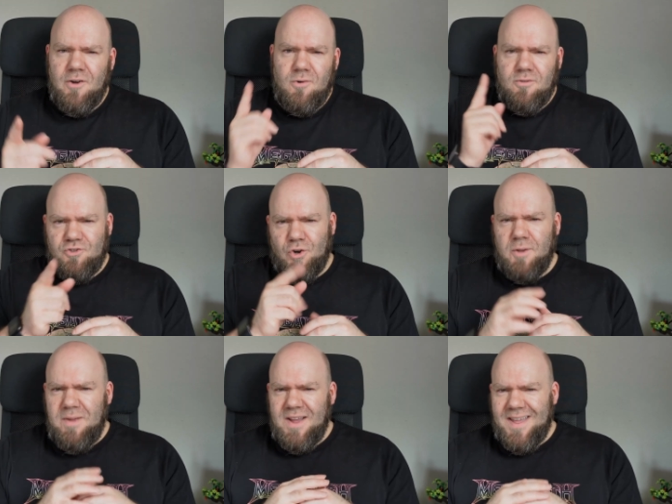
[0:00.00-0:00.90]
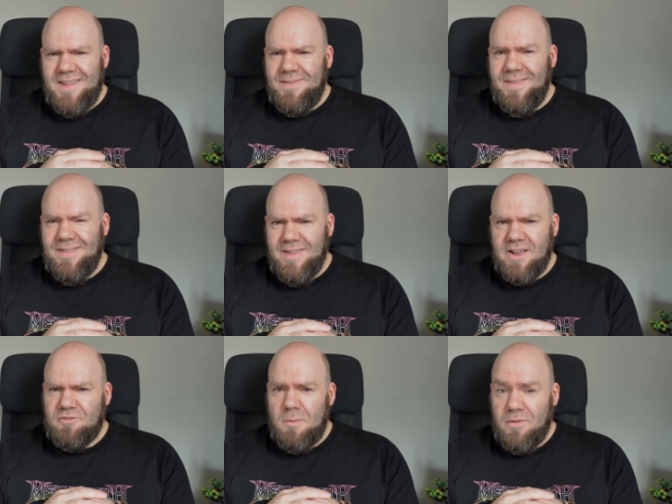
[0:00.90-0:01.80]
No, join me again
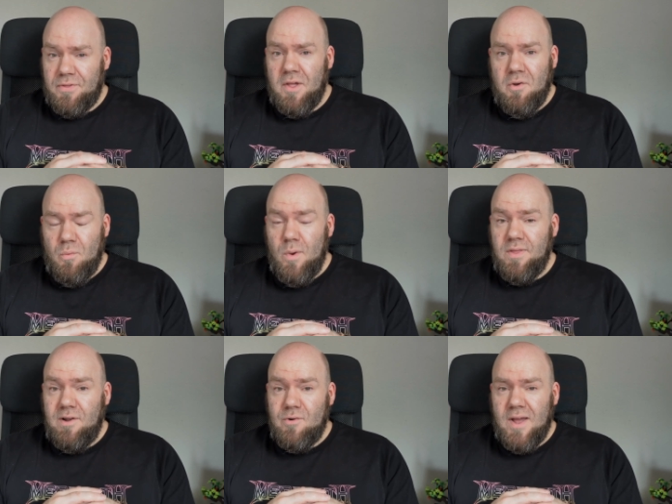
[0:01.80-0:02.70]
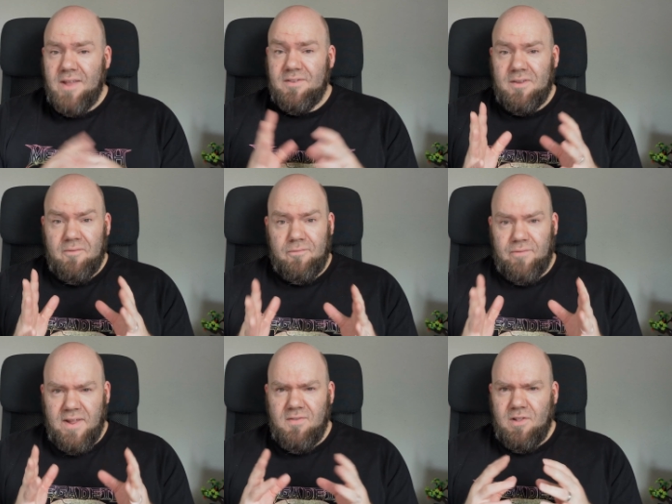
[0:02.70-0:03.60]
next month with a look at
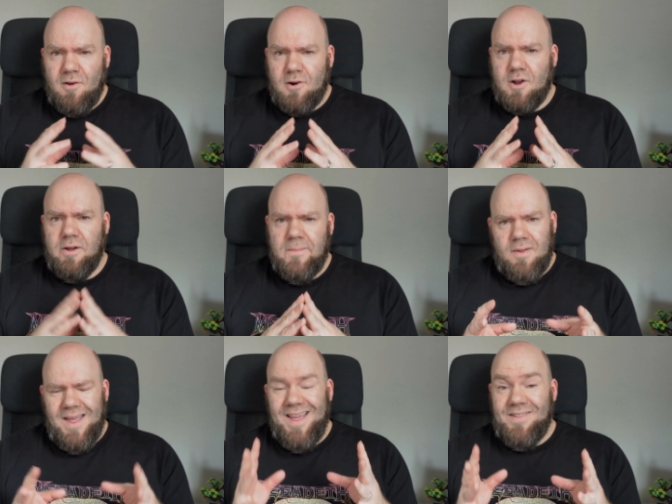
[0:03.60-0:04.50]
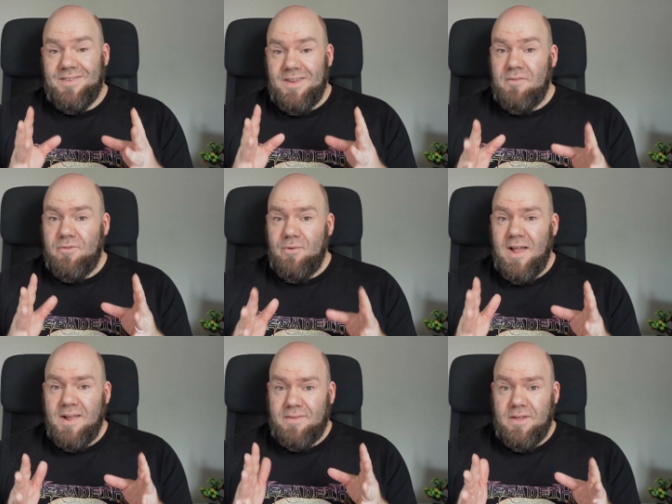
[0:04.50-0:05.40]
Flintlock. And if you
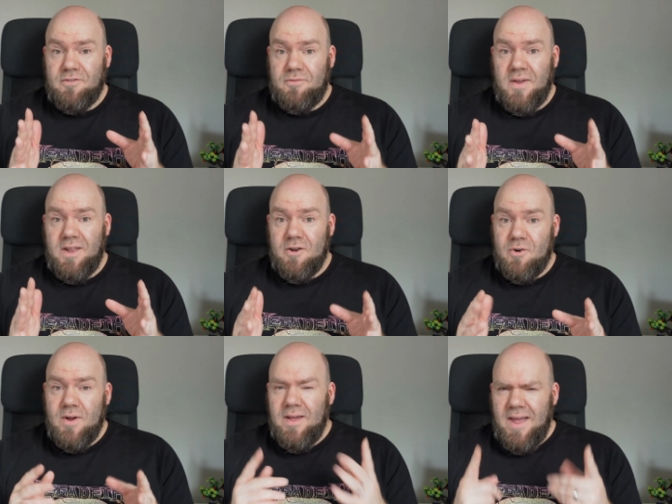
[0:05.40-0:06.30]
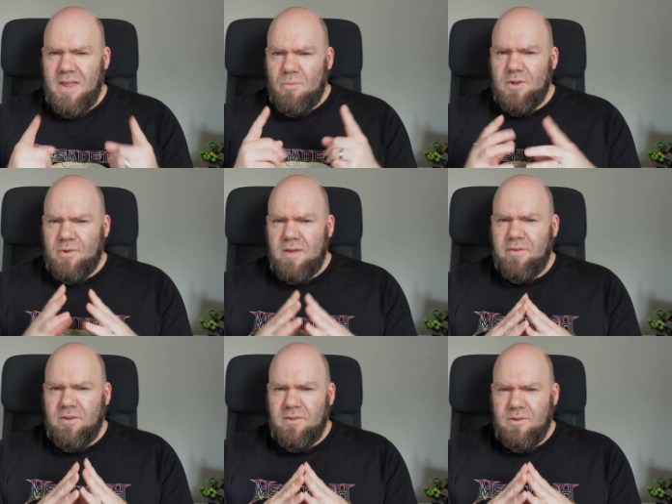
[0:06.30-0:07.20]
liked this video and you want to
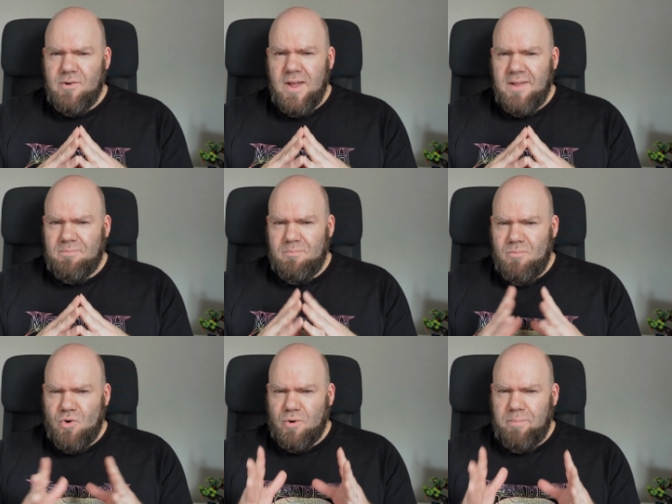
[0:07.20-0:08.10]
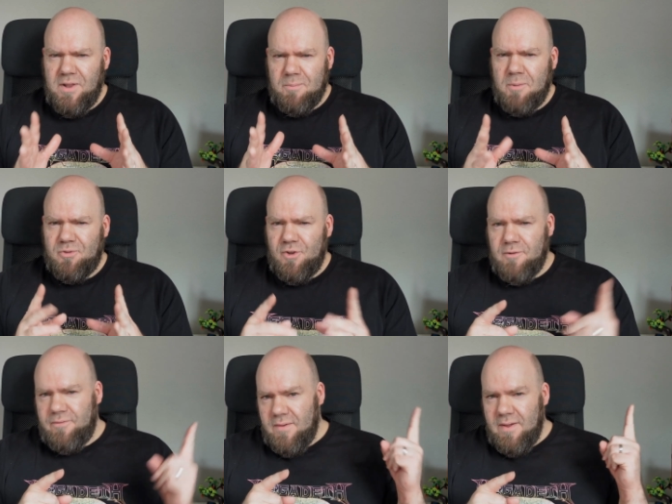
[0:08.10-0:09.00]
have a look at more beat 'em up
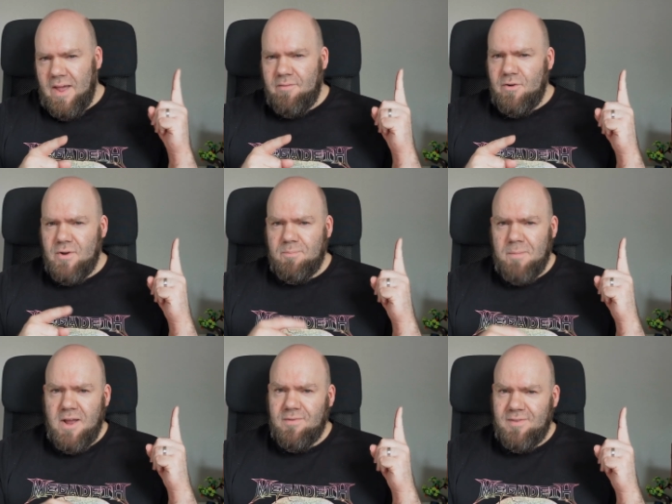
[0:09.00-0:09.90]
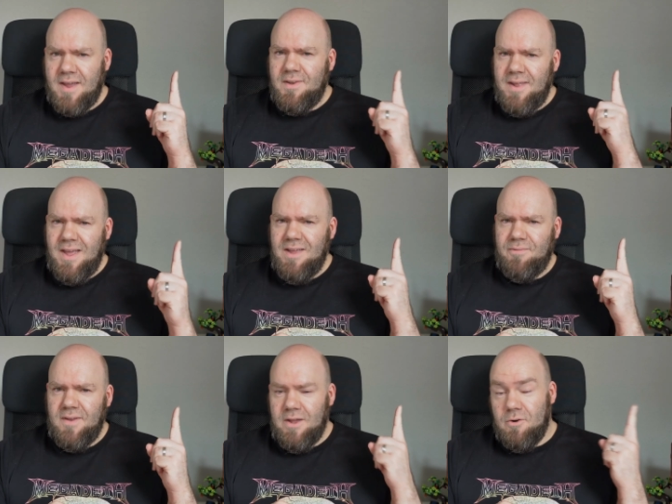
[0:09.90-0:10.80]
stuff, have a look at my Tekken 8
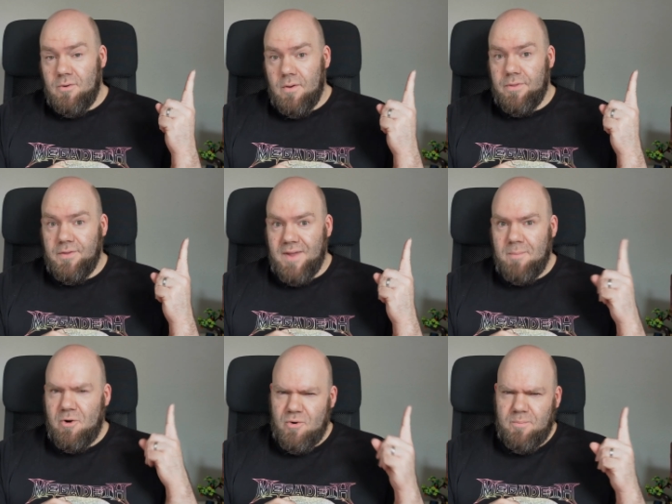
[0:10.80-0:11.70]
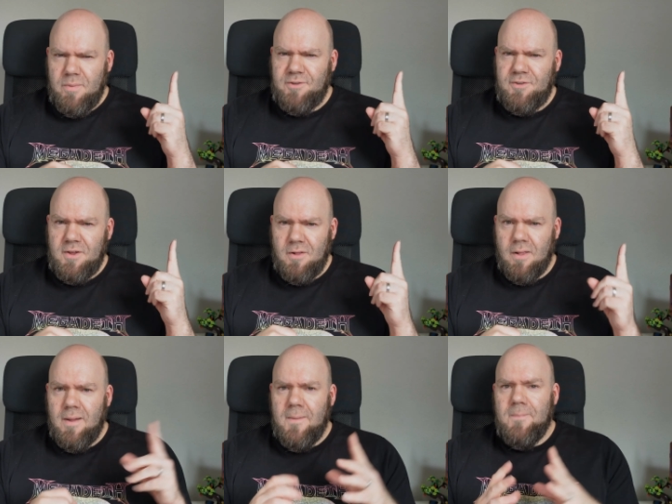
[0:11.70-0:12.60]
video, the demo, but
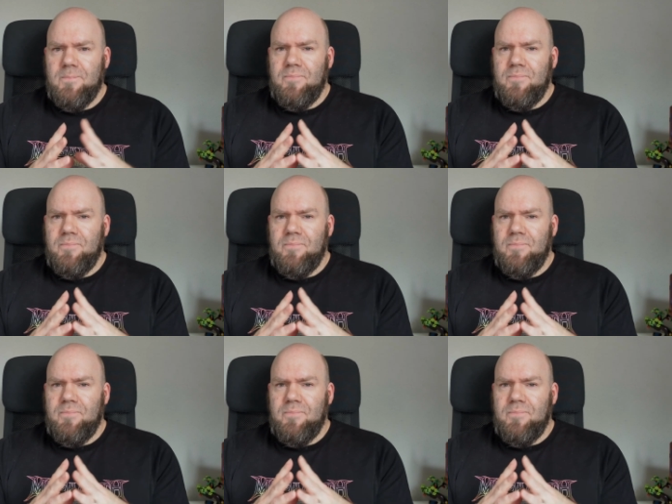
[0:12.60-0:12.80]
still.